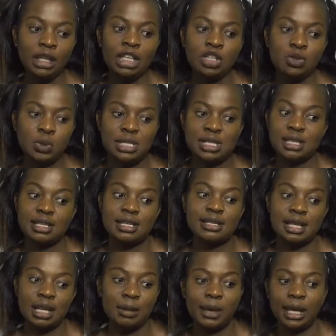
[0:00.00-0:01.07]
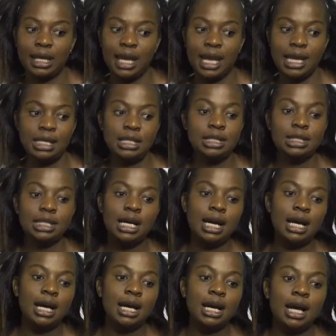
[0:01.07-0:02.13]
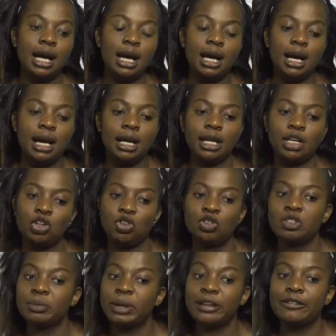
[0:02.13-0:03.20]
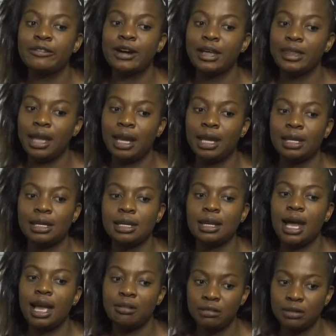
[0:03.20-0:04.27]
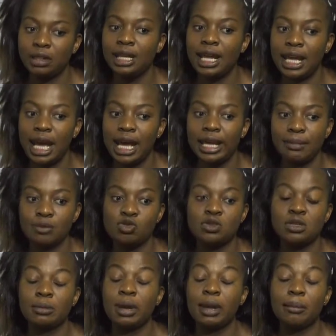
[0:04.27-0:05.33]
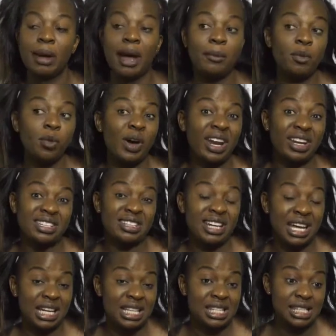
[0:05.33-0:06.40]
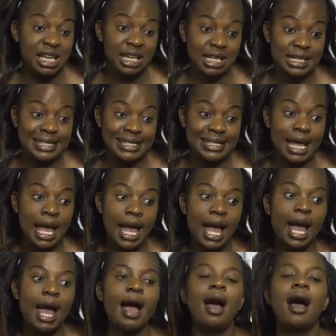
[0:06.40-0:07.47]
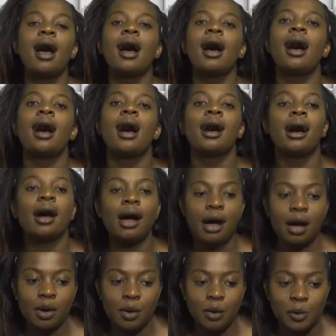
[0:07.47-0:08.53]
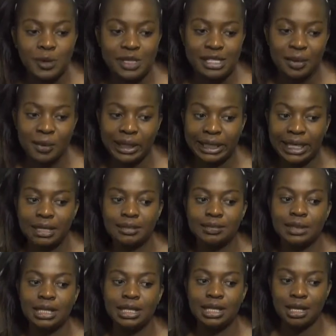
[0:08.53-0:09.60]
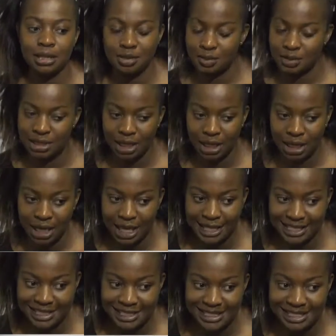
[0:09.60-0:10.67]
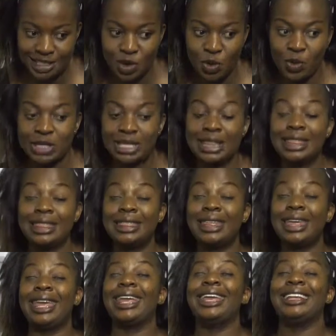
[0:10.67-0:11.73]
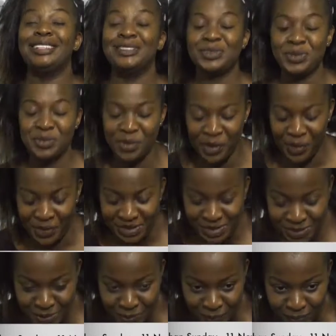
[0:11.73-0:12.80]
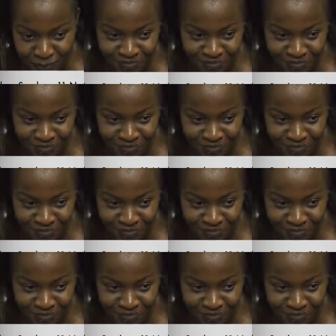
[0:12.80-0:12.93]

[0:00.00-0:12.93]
it wasn't the same again. I had lost my father, and I felt like I am losing my mom. What I didn't understand is how someone can be here today and not there tomorrow. So